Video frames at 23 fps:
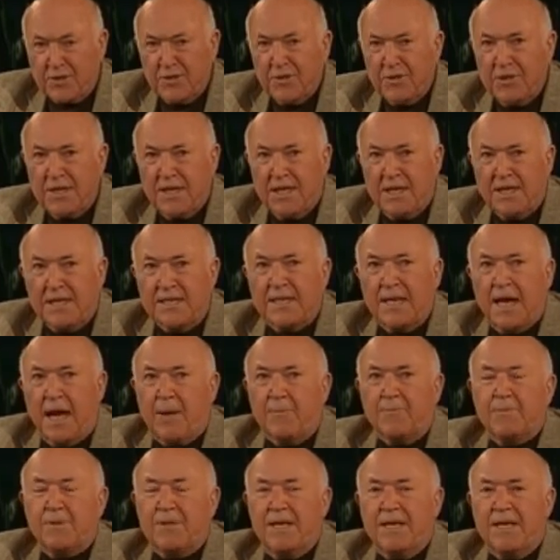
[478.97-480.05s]
to the
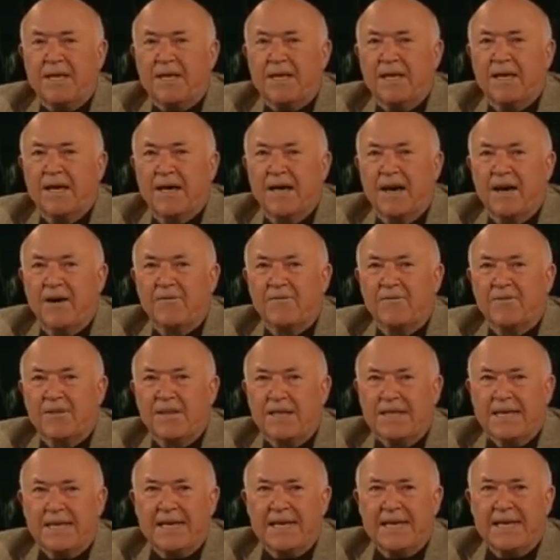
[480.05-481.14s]
adopting
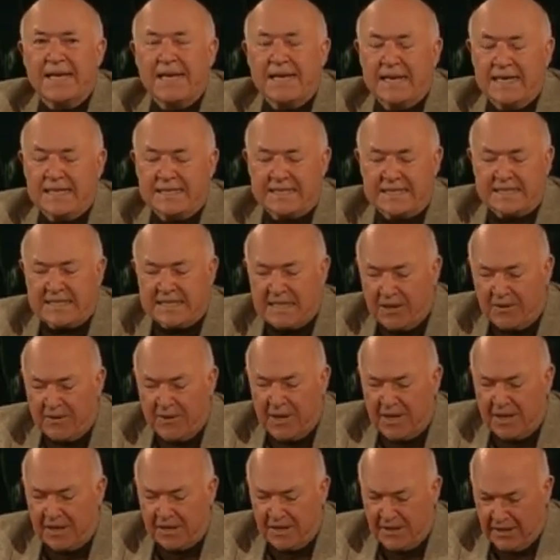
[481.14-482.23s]
of the
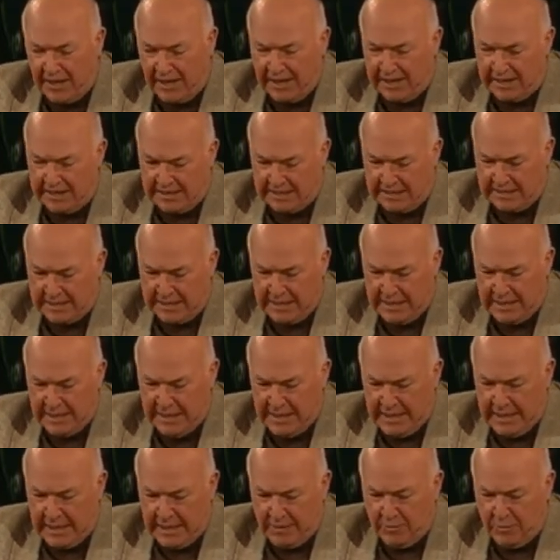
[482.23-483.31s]
Assyrian gods
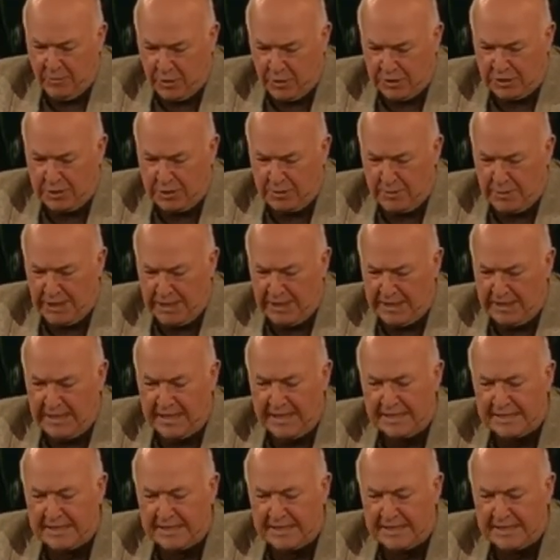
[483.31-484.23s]
and worshiping